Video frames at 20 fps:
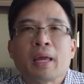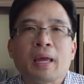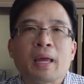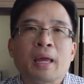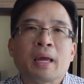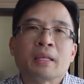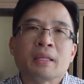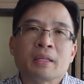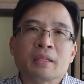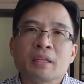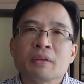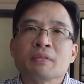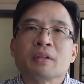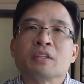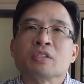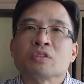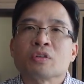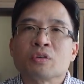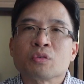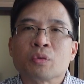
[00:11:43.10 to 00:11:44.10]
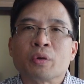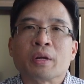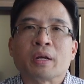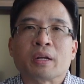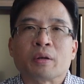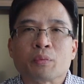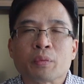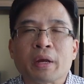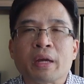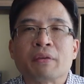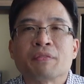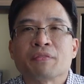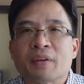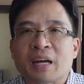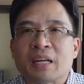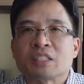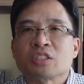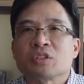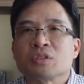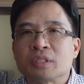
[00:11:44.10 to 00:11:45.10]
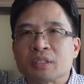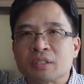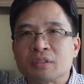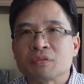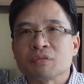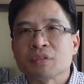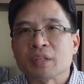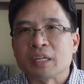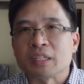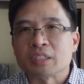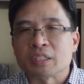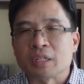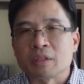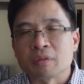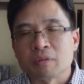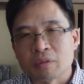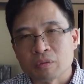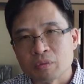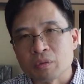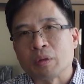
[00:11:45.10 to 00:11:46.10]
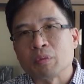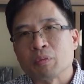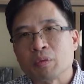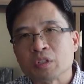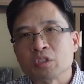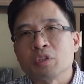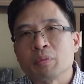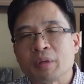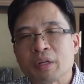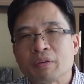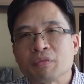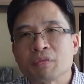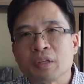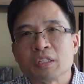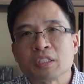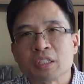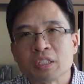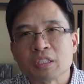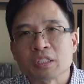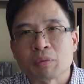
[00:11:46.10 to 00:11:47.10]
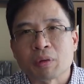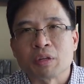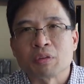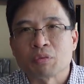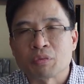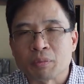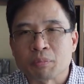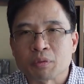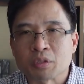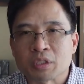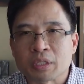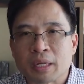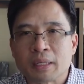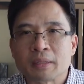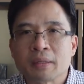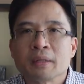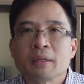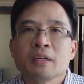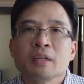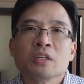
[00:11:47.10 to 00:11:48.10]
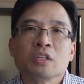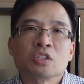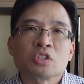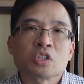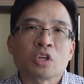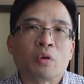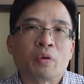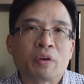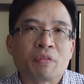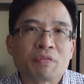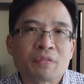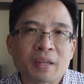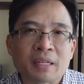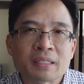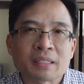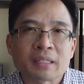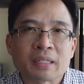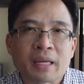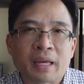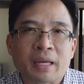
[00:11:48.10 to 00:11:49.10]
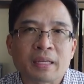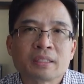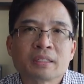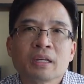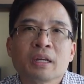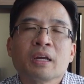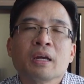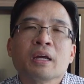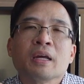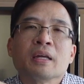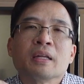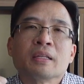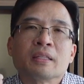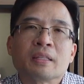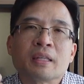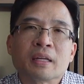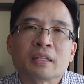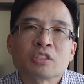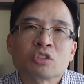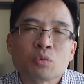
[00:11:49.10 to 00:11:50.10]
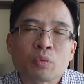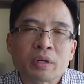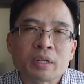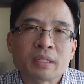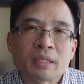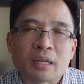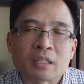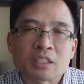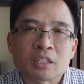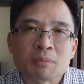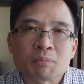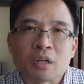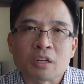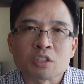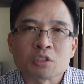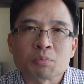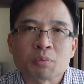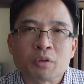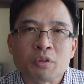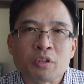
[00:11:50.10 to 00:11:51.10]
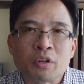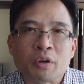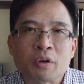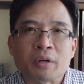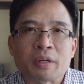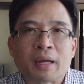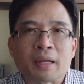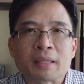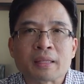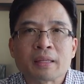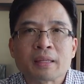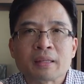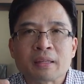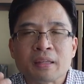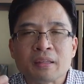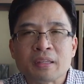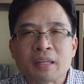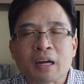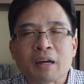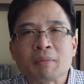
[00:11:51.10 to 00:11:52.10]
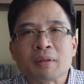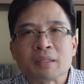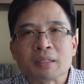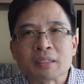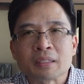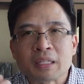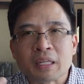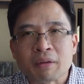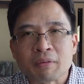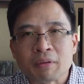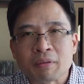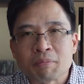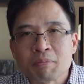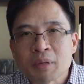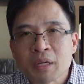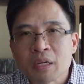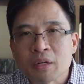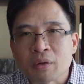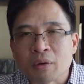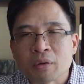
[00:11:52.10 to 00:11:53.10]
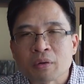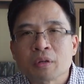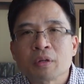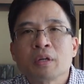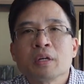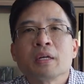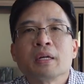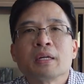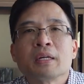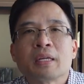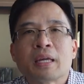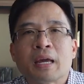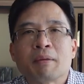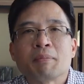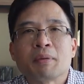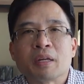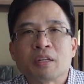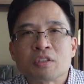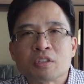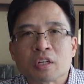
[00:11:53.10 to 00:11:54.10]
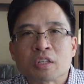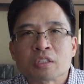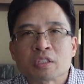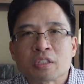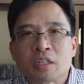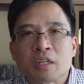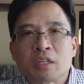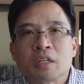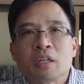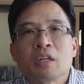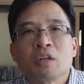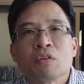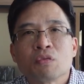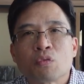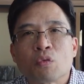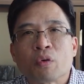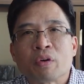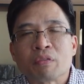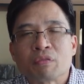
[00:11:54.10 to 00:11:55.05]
And the dividends are growing at a rate faster than inflation. Well, we're assuming inflation is around 3%. So if that's the case, this $20,000 per year that the endowment is giving Peter can be adjusted for